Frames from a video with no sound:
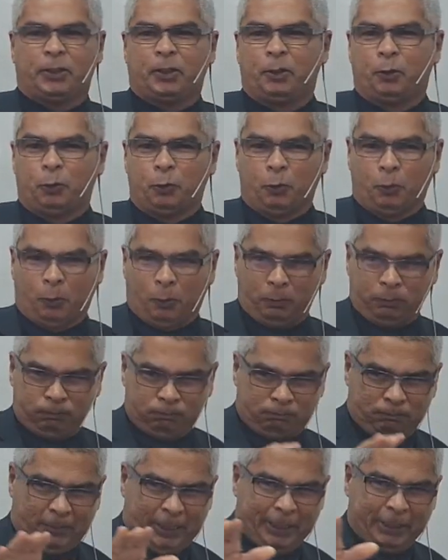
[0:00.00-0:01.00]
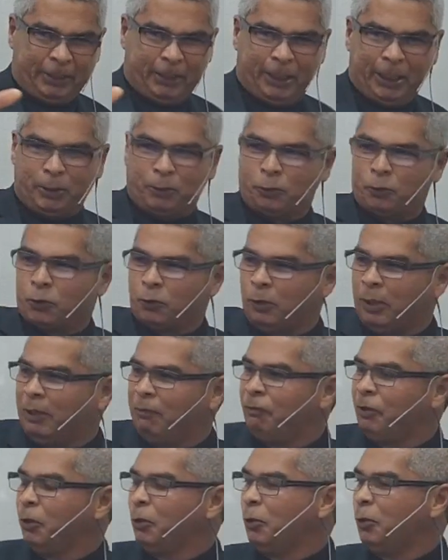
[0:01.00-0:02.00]
came to the church and looked to
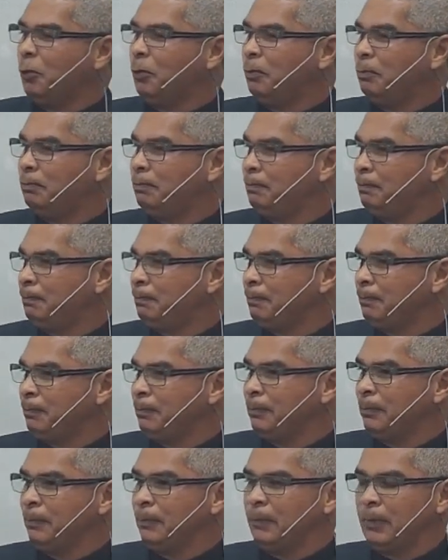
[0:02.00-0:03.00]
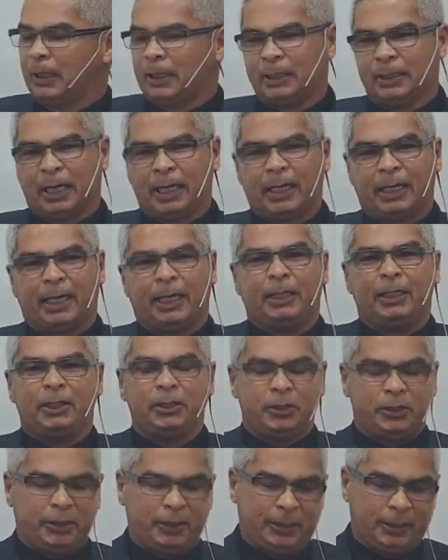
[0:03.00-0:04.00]
the church, and the Lord revealed to him
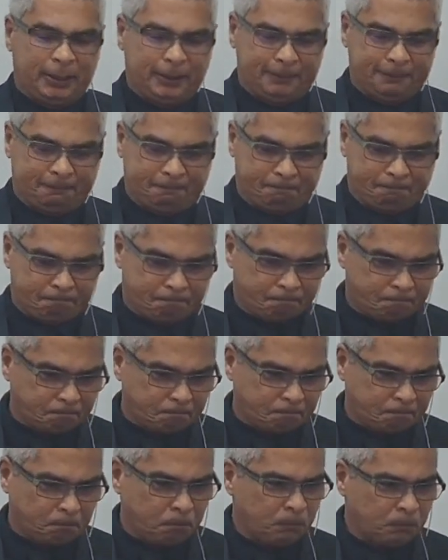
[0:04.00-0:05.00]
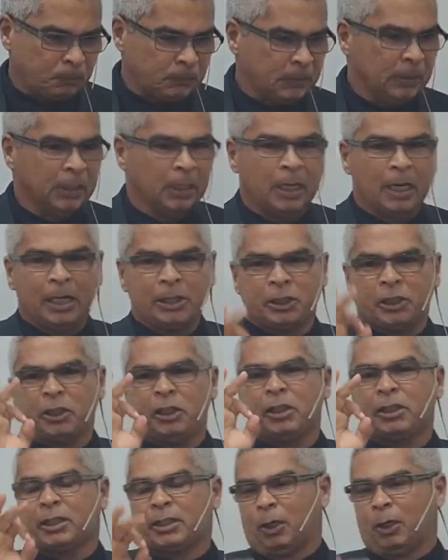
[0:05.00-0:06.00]
that uh, on that day,
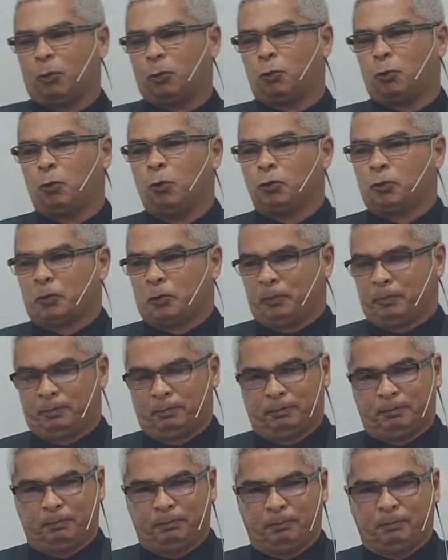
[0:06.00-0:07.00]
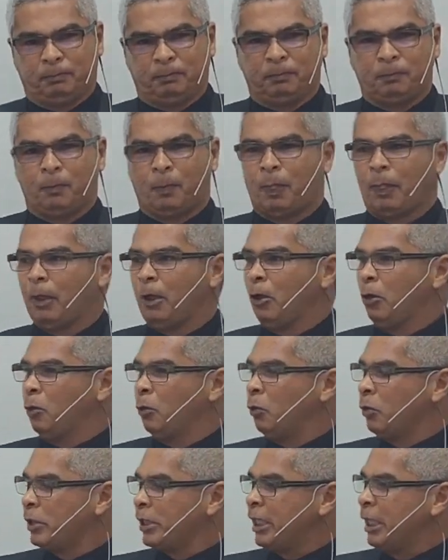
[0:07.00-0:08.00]
before the service started,
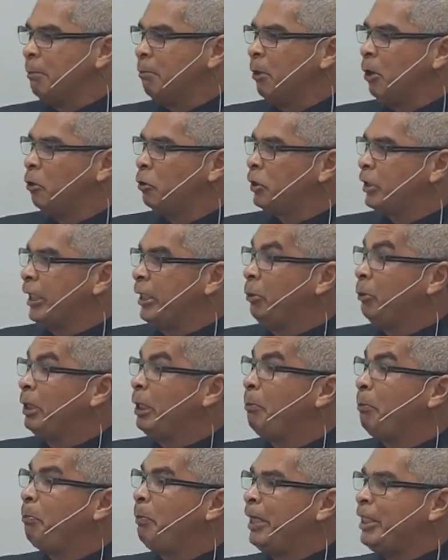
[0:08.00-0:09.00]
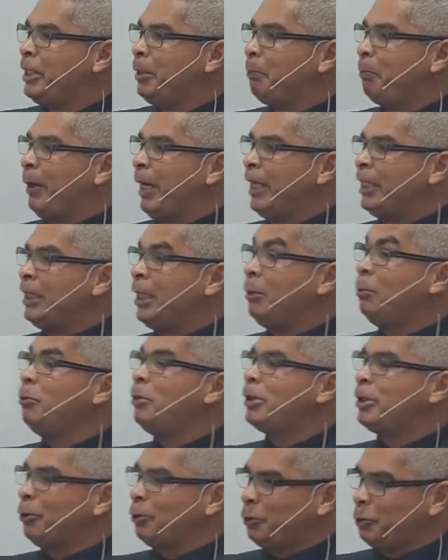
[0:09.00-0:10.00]
the brethren would
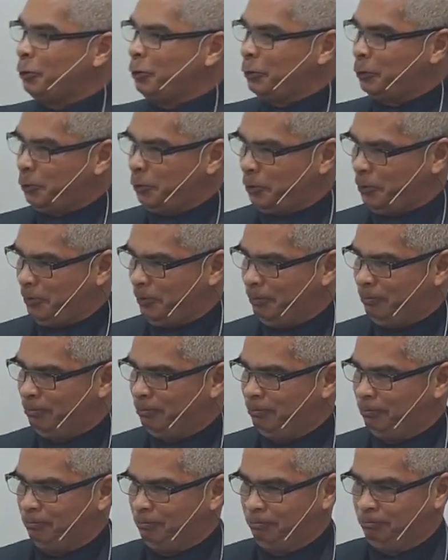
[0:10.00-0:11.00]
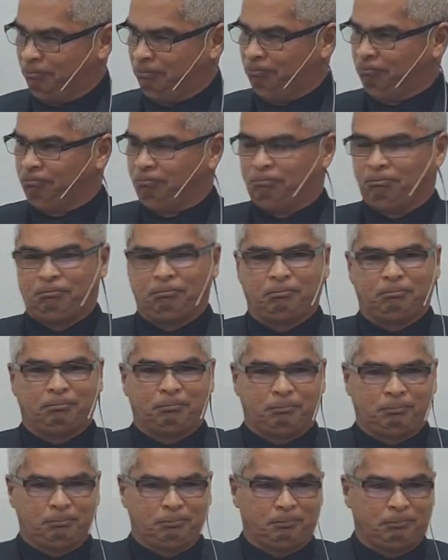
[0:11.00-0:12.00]
need to ask for forgiveness to
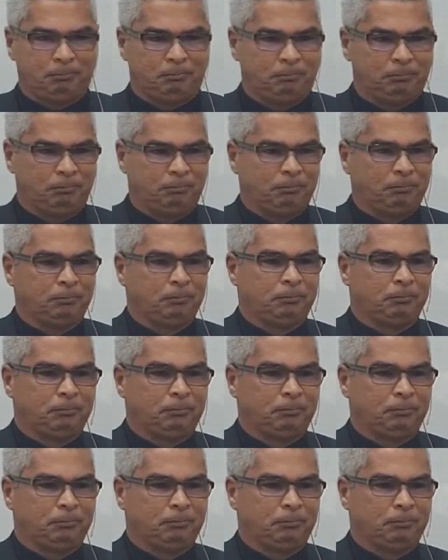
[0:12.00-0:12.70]
one another.